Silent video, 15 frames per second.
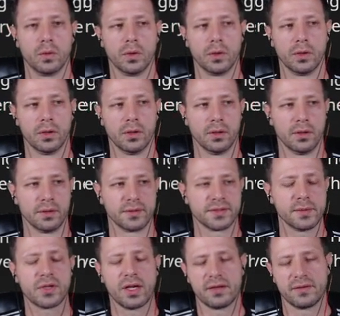uh,
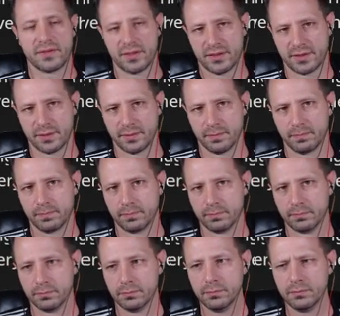some kind of system,
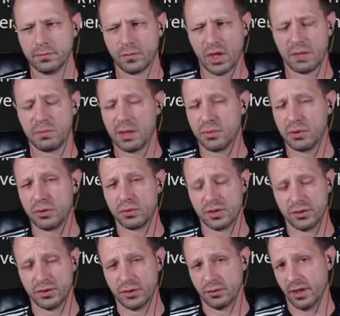and maybe you
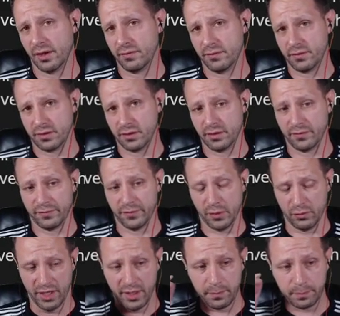could do that via a
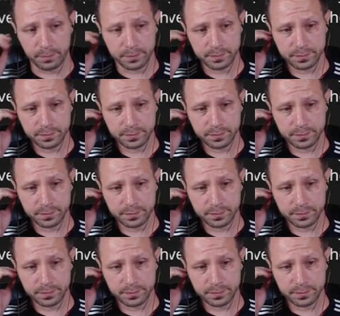phone app,